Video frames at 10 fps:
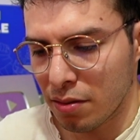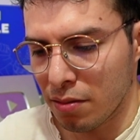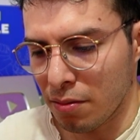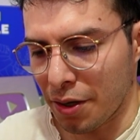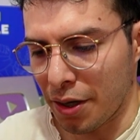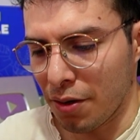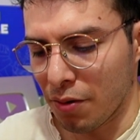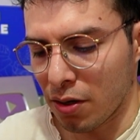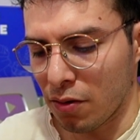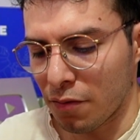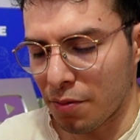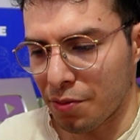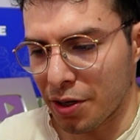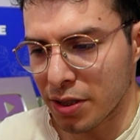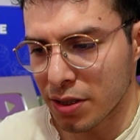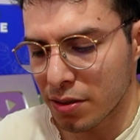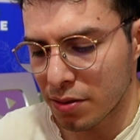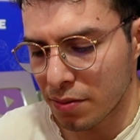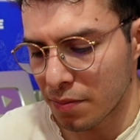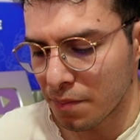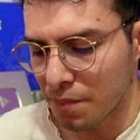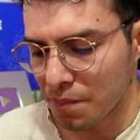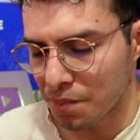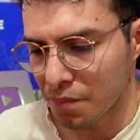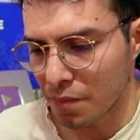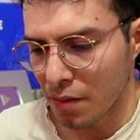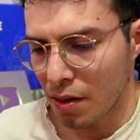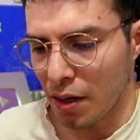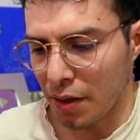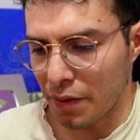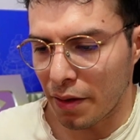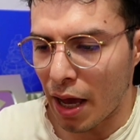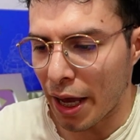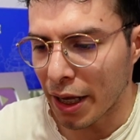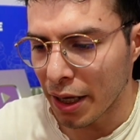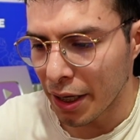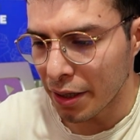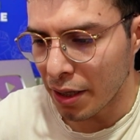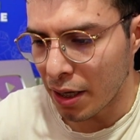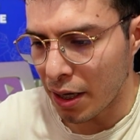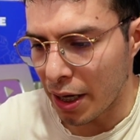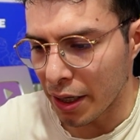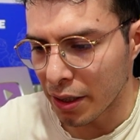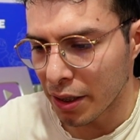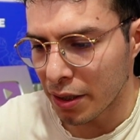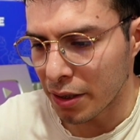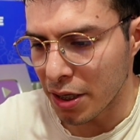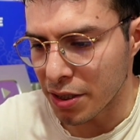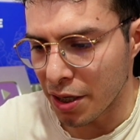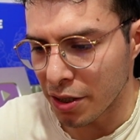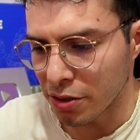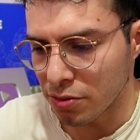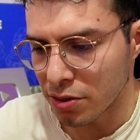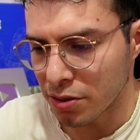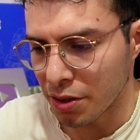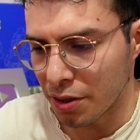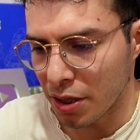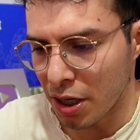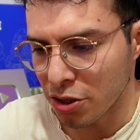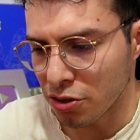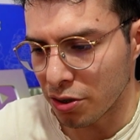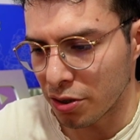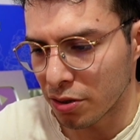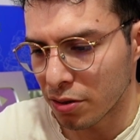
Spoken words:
Okay, we're gonna go for Prince. And then I can get a nice arrows here, actually.